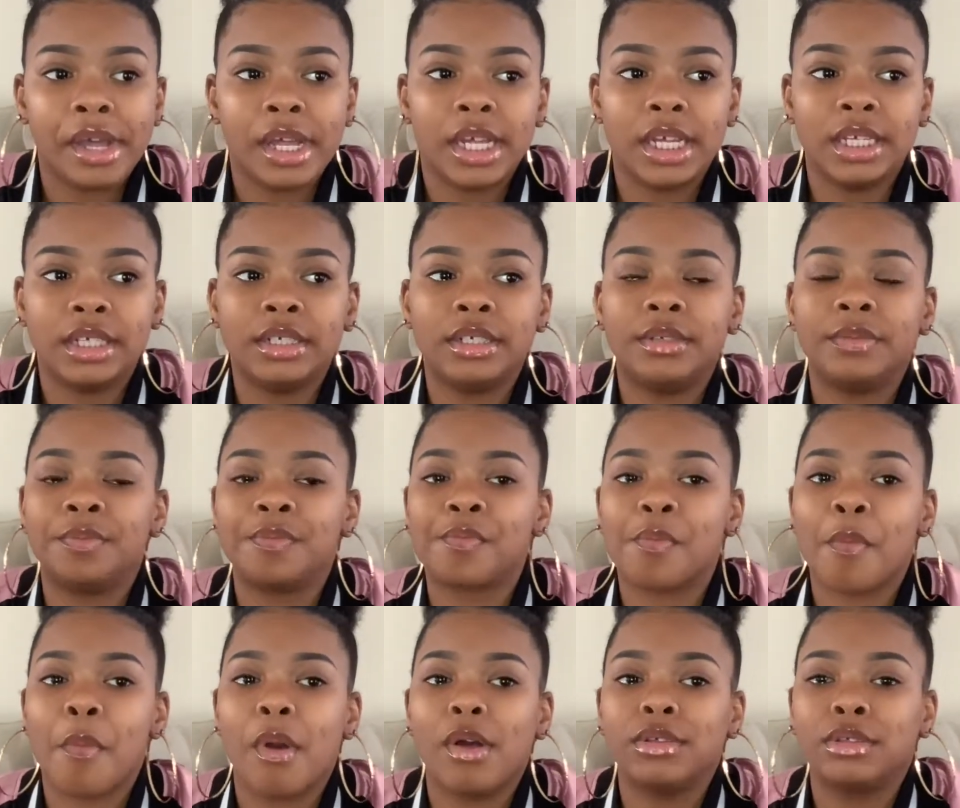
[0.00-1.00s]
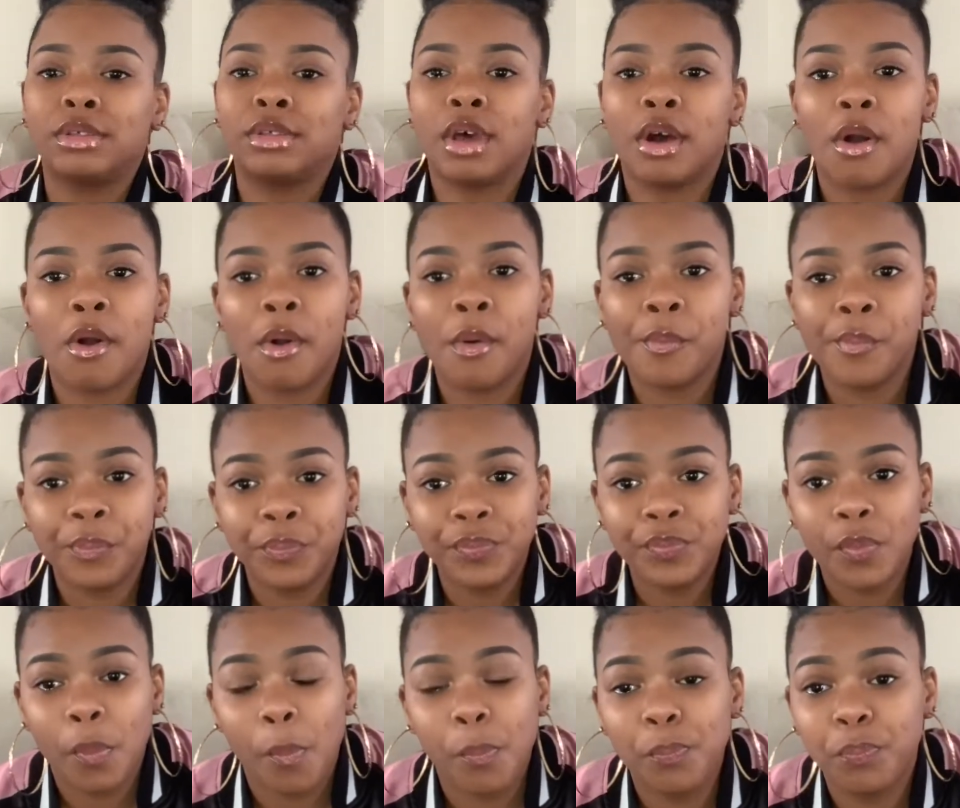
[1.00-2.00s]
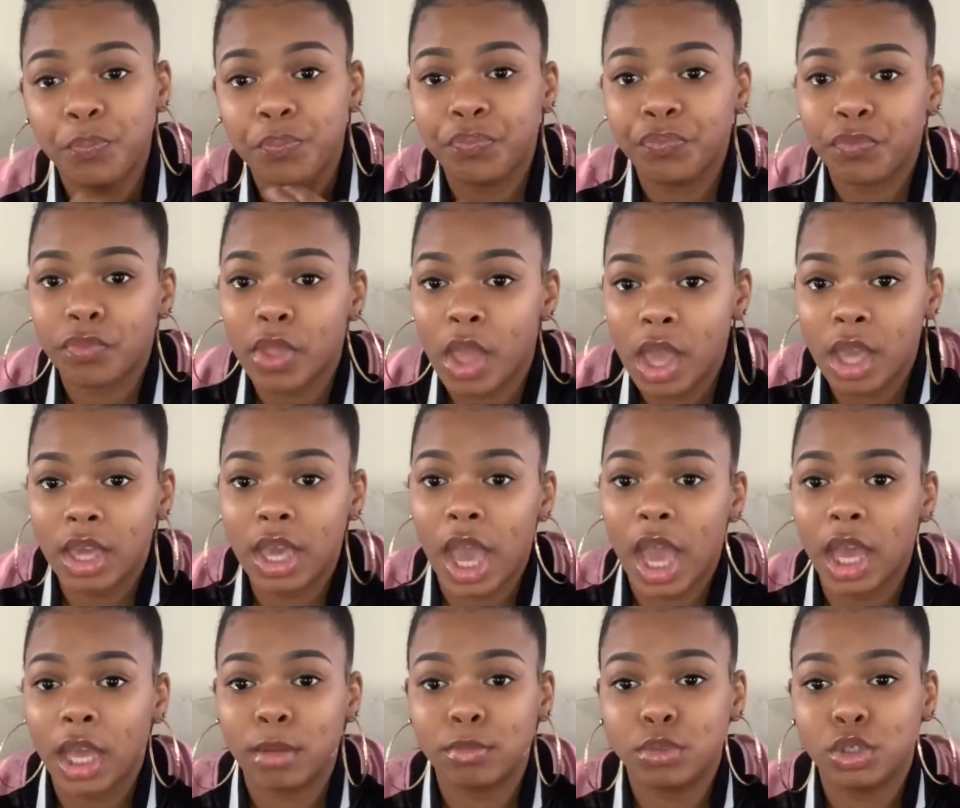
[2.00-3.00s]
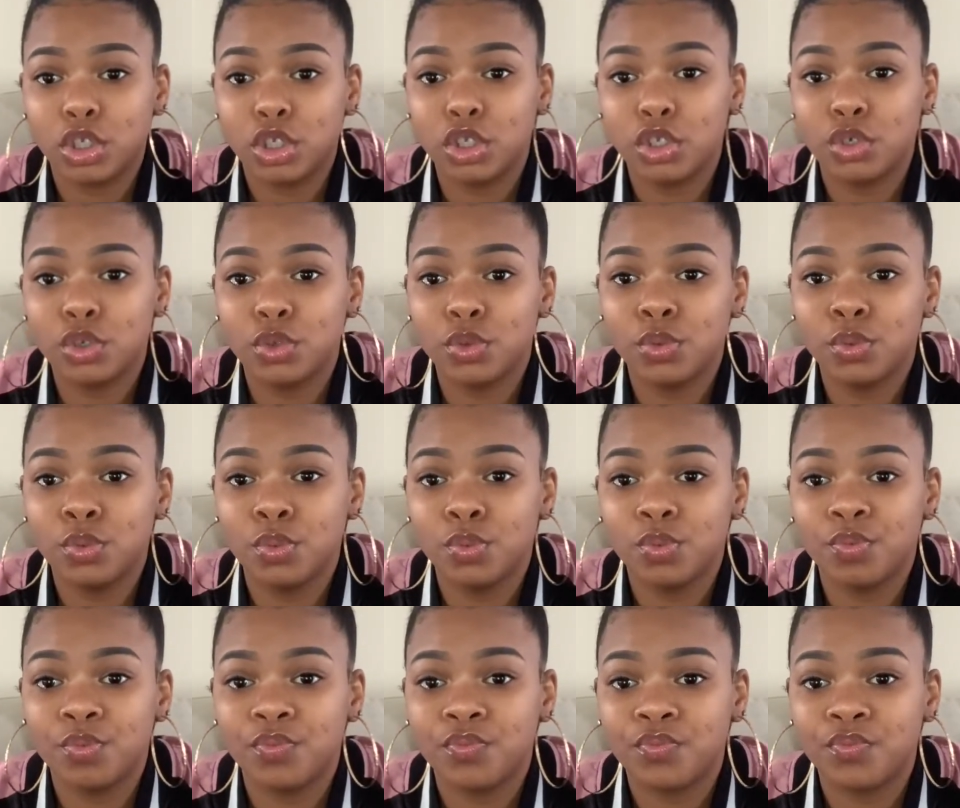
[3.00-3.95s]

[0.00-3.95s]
And so it came to,